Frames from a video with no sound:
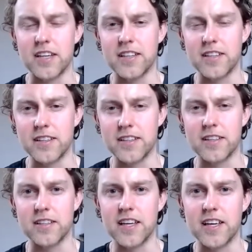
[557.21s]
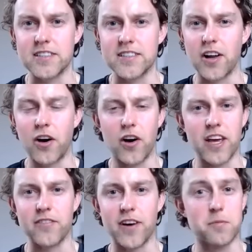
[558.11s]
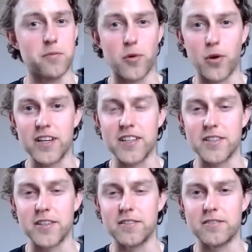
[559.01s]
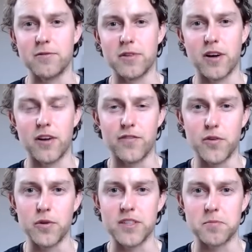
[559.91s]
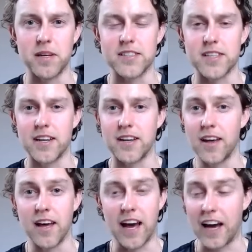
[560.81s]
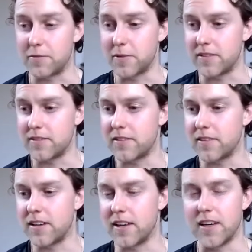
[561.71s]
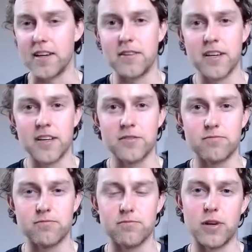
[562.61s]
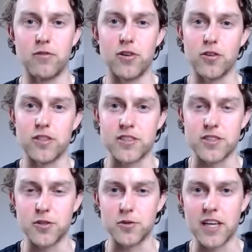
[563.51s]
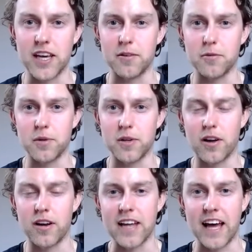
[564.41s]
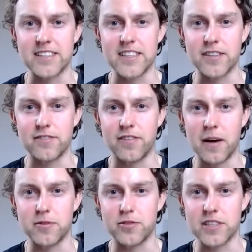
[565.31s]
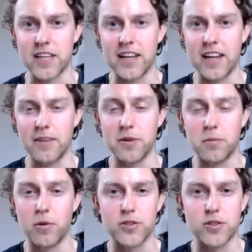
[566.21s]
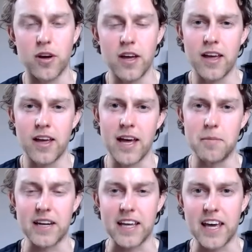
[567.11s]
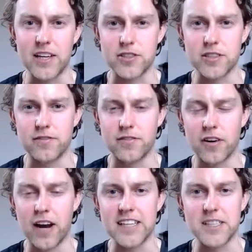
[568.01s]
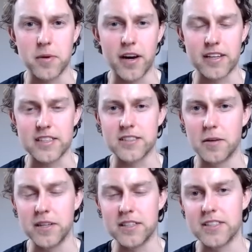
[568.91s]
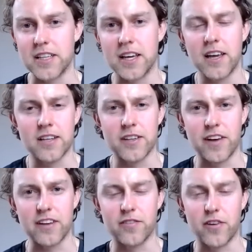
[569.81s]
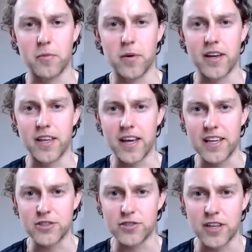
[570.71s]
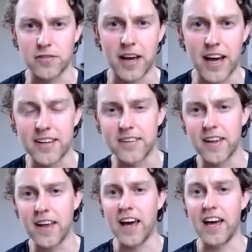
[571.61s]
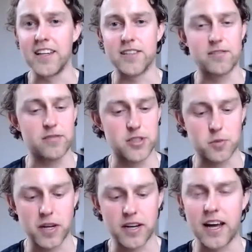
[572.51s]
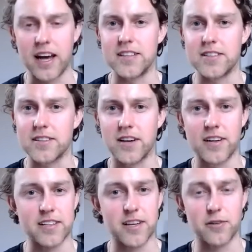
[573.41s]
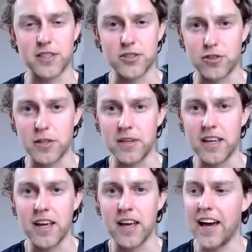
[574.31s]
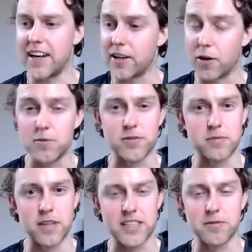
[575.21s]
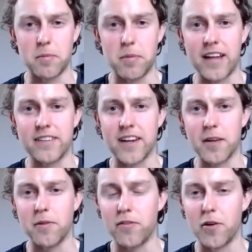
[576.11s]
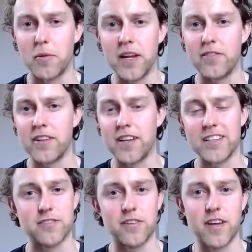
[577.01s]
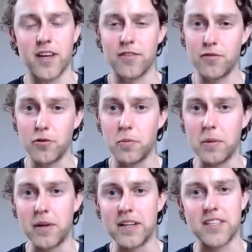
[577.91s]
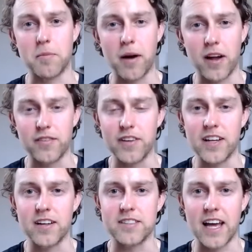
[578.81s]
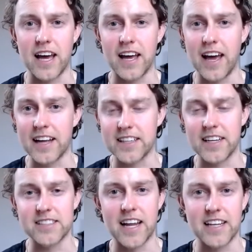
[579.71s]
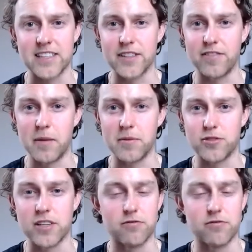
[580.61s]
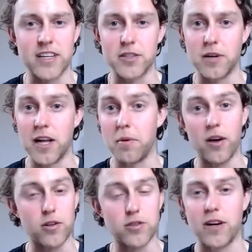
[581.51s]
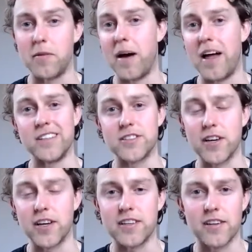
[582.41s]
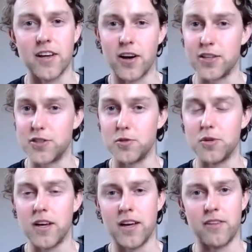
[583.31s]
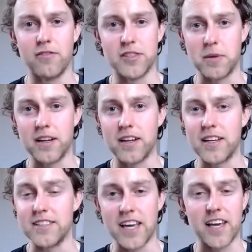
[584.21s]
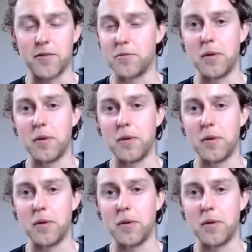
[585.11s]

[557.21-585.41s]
And the thing is that I'm quite into, we call it food as medicine, and have been reluctant to take, we call it anti-inflammatories, and more so medication for antibiotics. I mean to say, the fact for my injury of my hand, and the swelling has gone down extremely, and it comes from the likes of a plant. And I'm a firm believer in the likes of food being medicine, and polyphenols acting as an anti-inflammatory really do help. I also have a balanced diet that I do regimentally take.